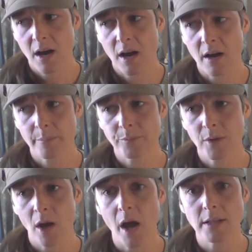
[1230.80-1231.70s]
um,
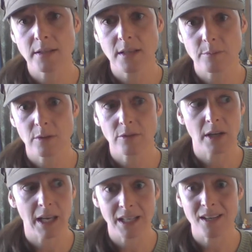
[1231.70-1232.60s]
concept of
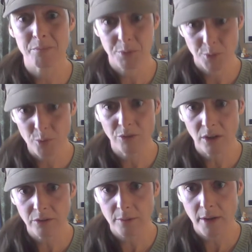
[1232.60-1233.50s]
getting
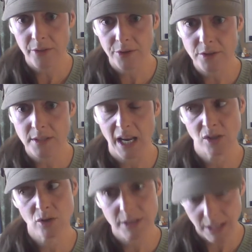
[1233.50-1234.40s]
approval from others and
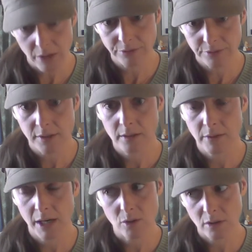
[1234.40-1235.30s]
yourself,
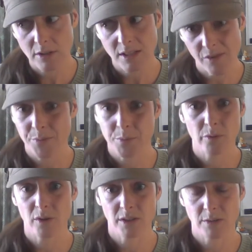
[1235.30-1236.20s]
right? Your self
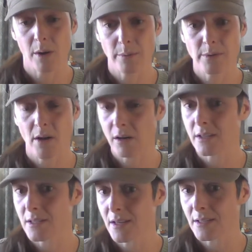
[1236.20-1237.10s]
approval is probably the
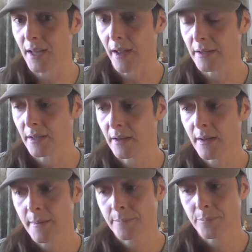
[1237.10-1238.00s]
hardest thing to get,
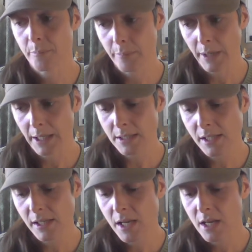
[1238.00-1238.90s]
but yeah.
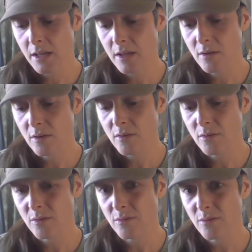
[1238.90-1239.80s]

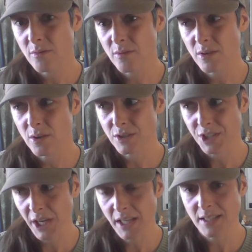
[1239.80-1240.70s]
you're
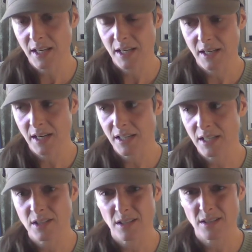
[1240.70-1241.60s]
chasing it, and
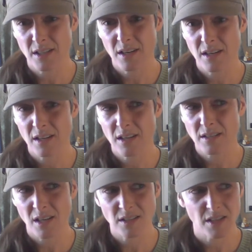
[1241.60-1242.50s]
it doesn't
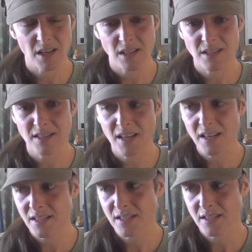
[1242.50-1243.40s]
doesn't
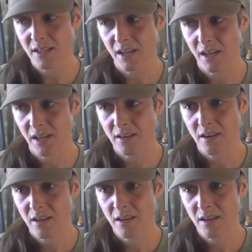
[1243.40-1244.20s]
exist in